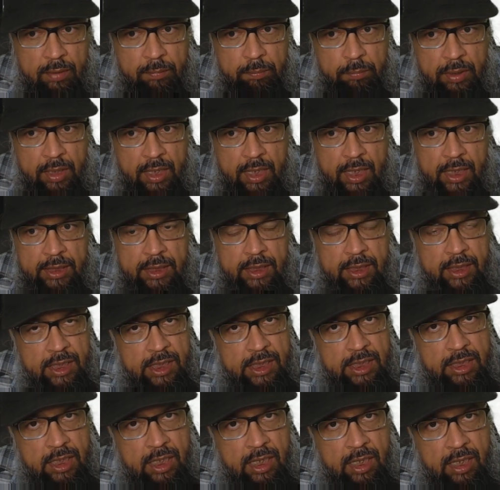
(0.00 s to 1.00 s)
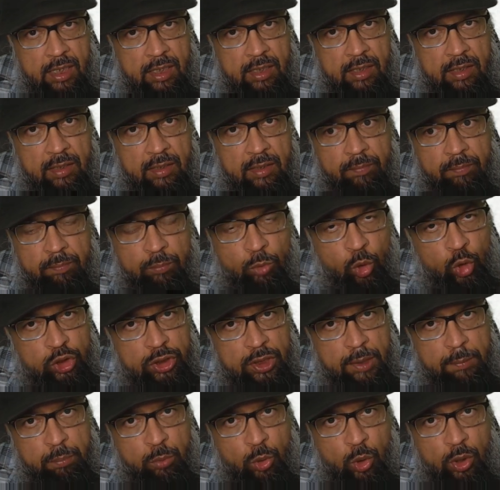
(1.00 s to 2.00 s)
because it is the
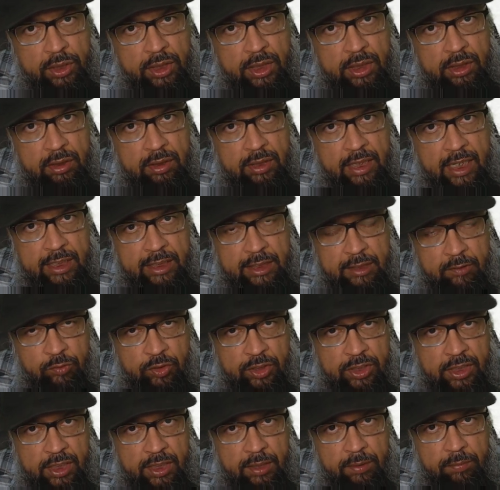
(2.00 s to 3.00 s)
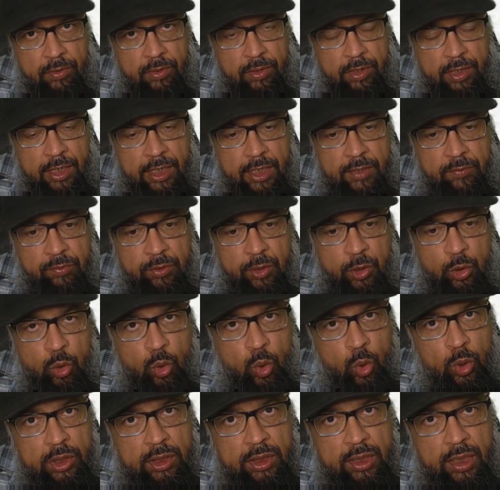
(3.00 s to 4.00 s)
most important activity. It will
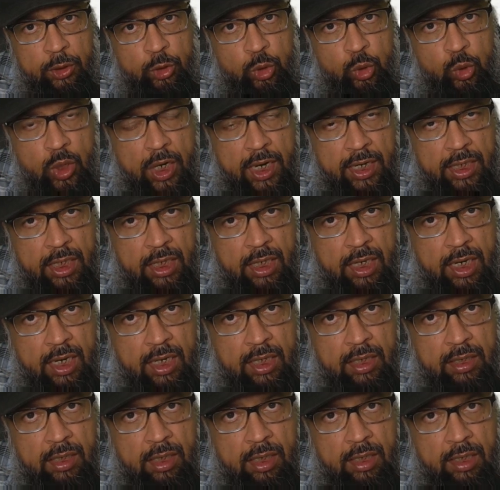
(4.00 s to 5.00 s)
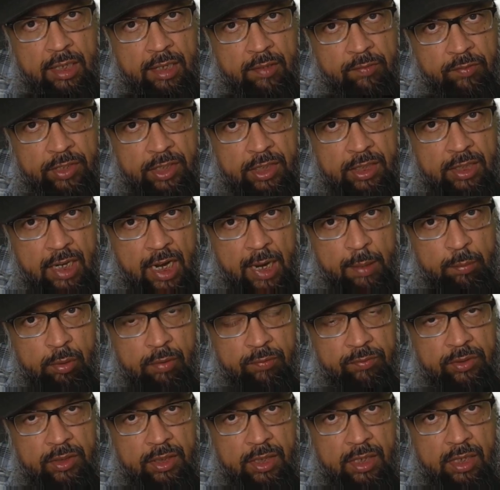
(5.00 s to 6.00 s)
note the joining or leaving time
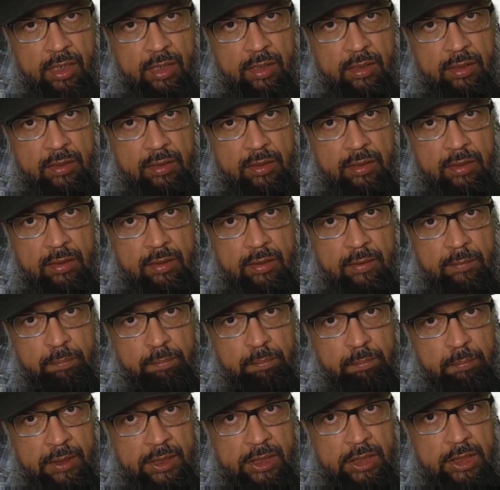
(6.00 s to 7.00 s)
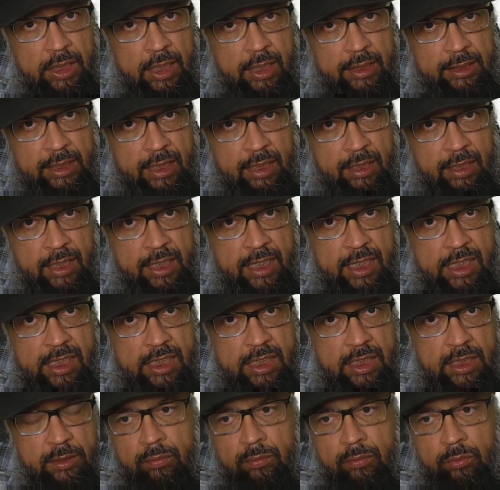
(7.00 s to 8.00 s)
of the meet
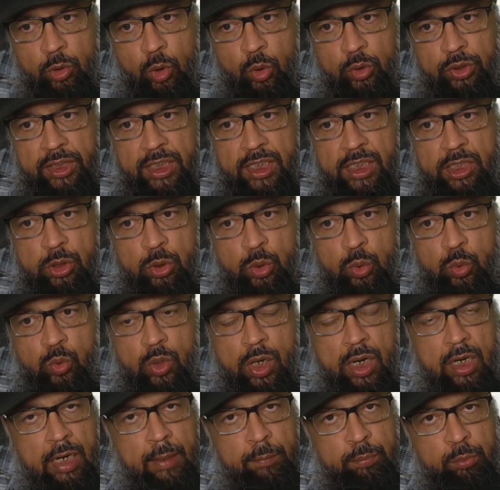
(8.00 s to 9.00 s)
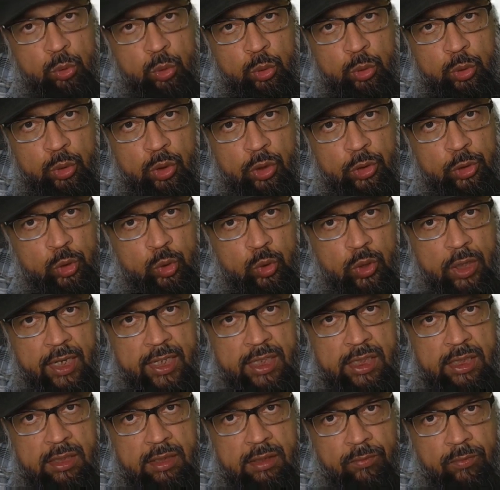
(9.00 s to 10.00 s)
attendees now these two are up to your
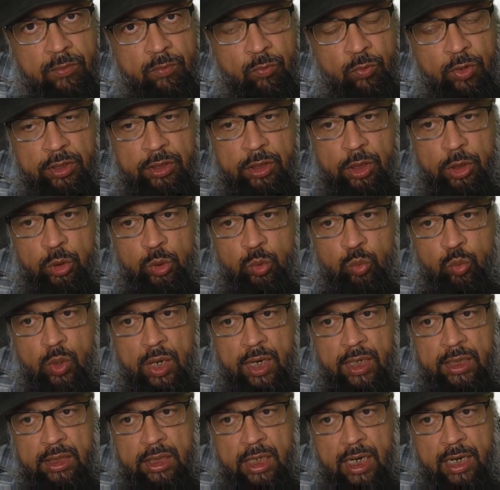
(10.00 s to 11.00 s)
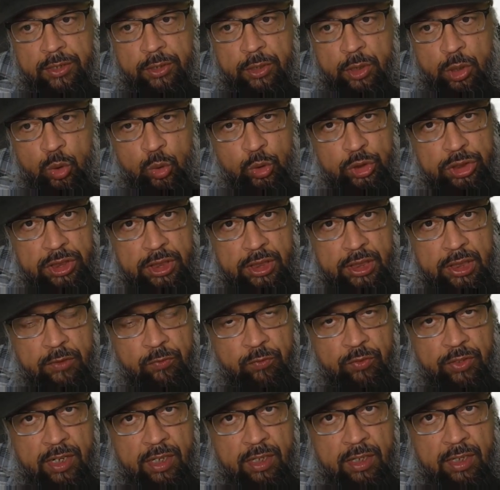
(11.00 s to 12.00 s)
choice whether you want a new sheet
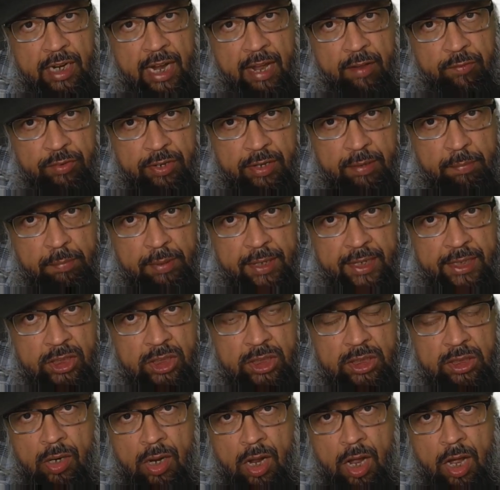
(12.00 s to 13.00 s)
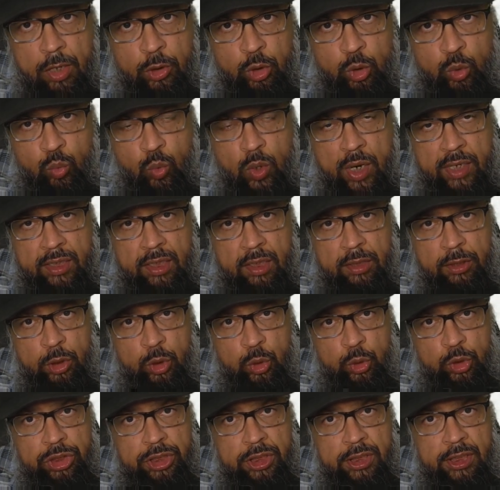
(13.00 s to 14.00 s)
for every meet or you want a
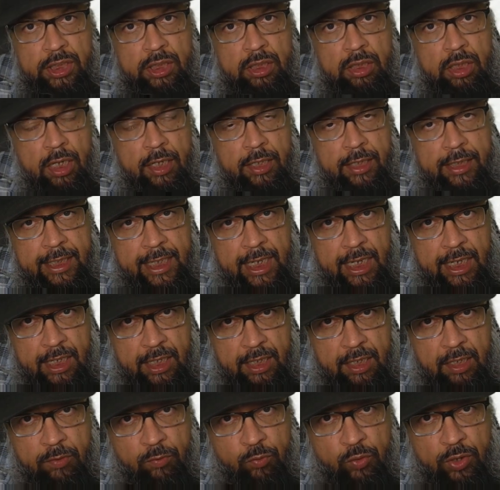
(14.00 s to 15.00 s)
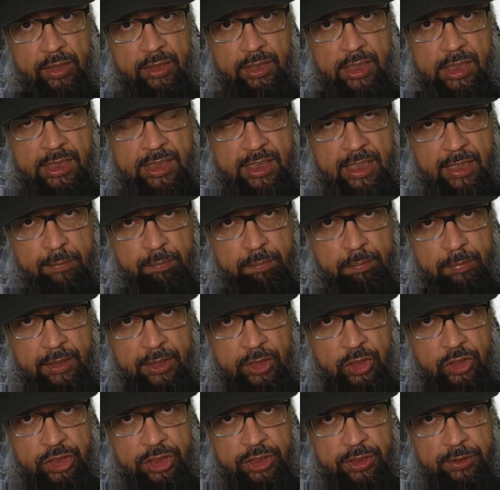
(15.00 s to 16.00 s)
new sheet daily for the same
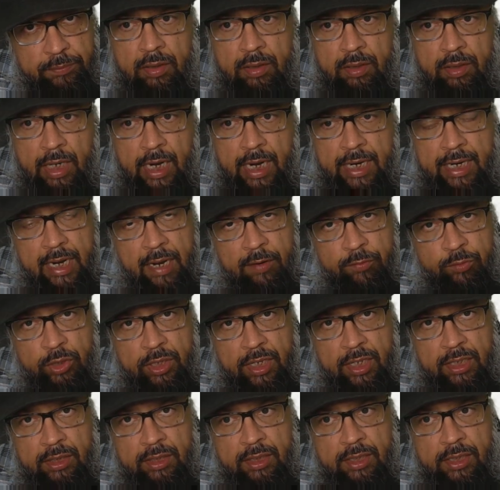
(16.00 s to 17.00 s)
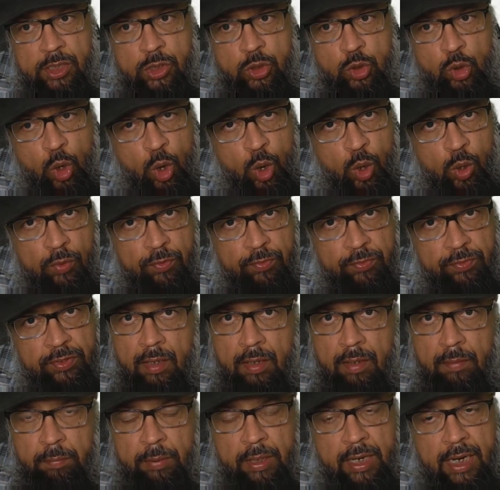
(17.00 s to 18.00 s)
meet. I have turned this off
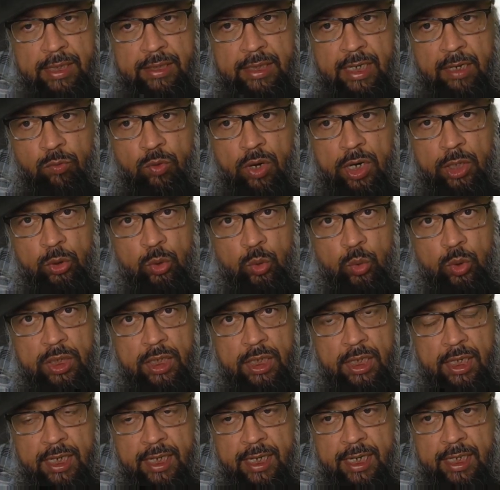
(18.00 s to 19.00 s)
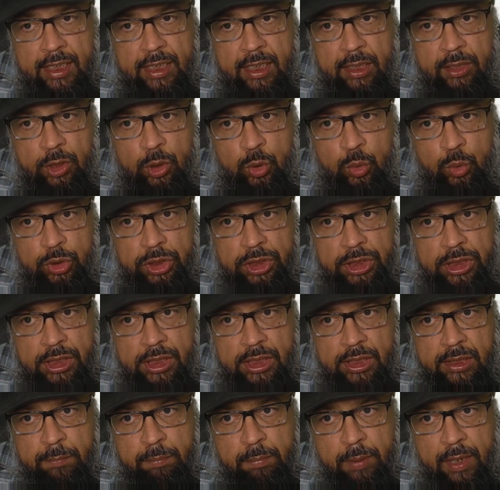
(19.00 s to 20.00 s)
because I want to create a new
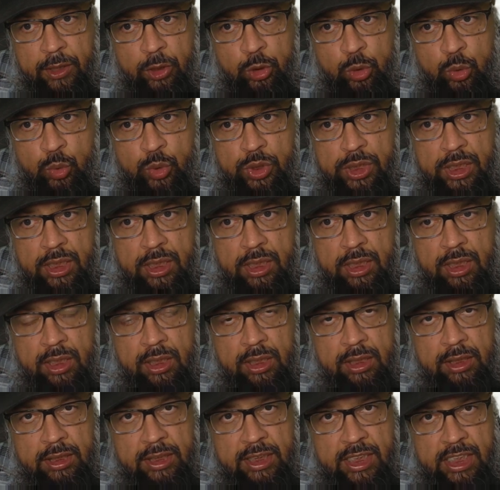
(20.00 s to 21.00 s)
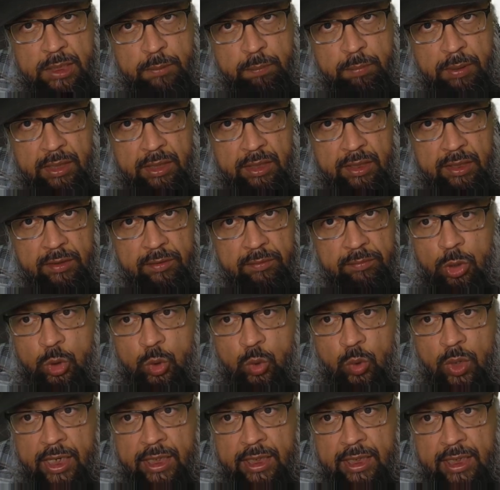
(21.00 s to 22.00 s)
sheet by using this button.
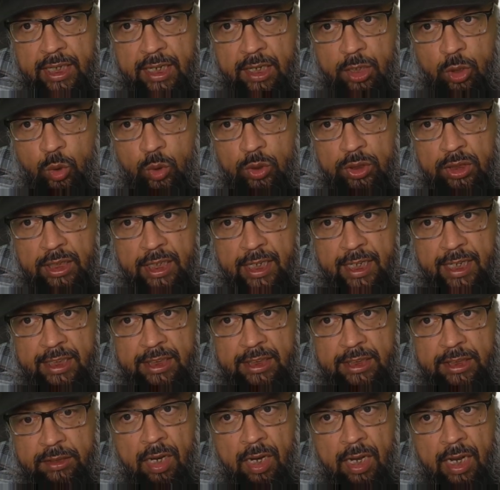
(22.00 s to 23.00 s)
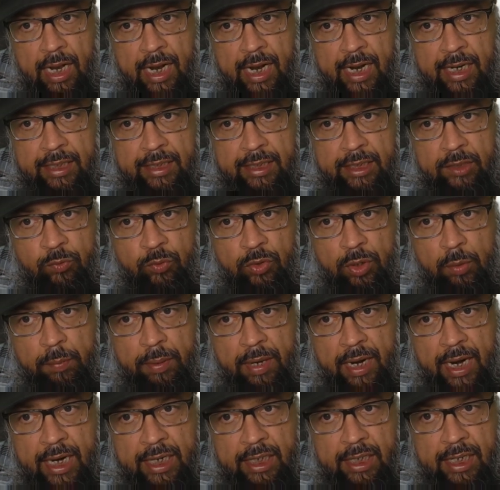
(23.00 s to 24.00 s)
So I click on that and it will
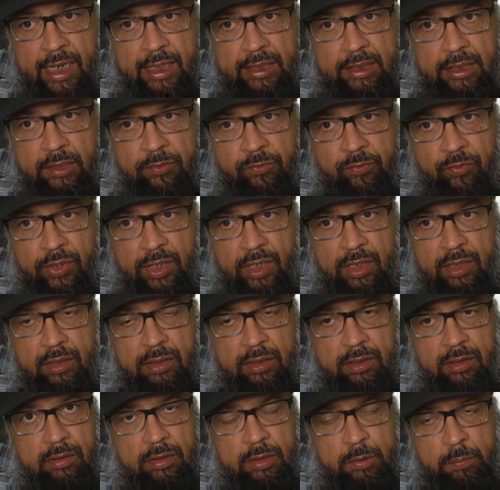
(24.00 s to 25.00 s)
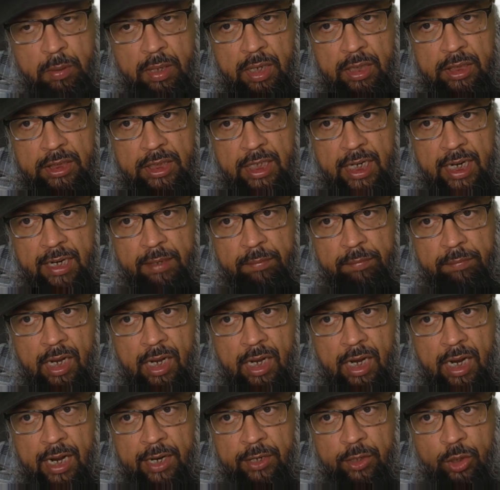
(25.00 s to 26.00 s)
be highlighted for small time
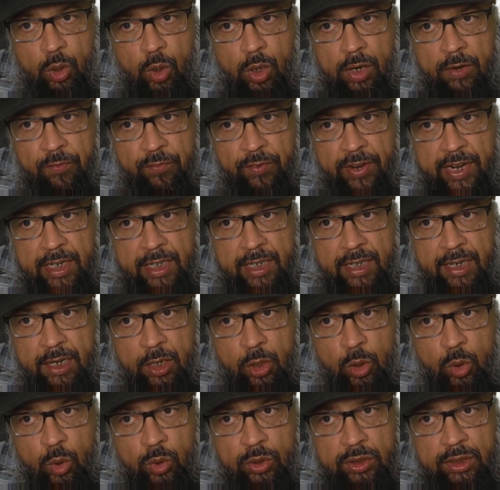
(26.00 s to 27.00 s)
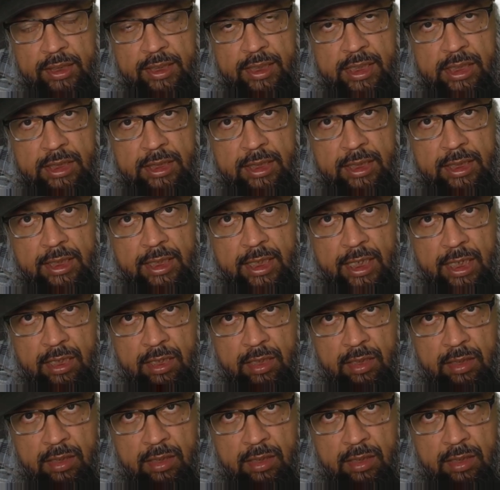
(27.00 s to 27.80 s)
and now if I click on this tick